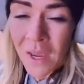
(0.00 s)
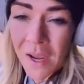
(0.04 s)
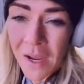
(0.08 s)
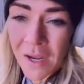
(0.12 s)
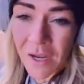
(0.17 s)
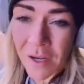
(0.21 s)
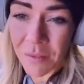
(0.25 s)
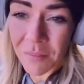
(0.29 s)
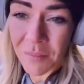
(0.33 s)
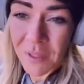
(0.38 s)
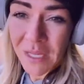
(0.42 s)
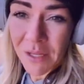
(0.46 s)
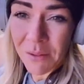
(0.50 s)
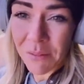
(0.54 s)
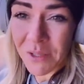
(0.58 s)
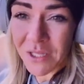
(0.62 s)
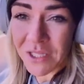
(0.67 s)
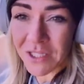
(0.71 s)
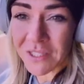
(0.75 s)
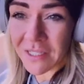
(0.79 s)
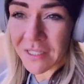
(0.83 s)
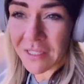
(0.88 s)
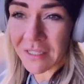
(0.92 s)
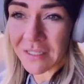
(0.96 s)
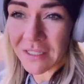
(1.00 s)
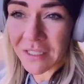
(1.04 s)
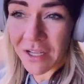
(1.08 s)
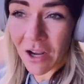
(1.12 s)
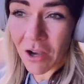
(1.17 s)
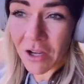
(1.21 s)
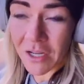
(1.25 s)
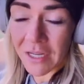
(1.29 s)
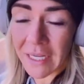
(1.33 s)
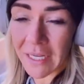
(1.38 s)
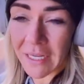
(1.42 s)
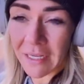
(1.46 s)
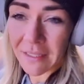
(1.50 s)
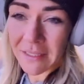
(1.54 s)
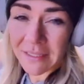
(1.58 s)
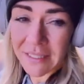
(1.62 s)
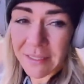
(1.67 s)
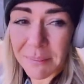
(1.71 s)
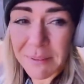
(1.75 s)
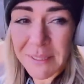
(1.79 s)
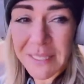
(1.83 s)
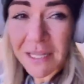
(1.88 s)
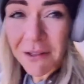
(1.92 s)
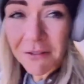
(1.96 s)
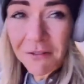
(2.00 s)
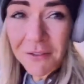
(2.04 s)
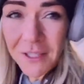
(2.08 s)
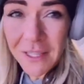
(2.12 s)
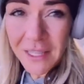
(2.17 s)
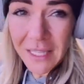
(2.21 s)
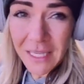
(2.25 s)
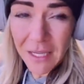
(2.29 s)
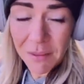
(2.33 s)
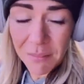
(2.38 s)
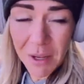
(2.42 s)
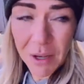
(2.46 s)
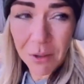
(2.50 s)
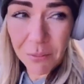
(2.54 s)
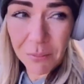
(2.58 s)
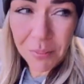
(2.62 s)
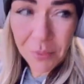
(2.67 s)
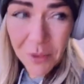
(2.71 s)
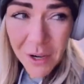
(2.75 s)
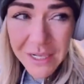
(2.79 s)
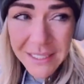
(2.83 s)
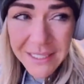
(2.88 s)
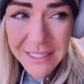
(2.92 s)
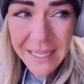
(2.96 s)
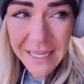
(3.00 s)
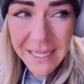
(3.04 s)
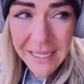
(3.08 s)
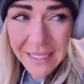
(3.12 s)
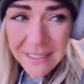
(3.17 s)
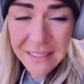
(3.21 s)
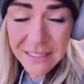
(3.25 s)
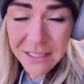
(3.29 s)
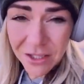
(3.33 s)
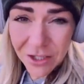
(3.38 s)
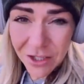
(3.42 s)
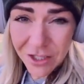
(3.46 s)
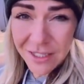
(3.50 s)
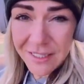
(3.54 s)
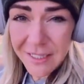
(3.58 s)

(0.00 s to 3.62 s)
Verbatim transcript: um, he was talking specifically about breast cancer,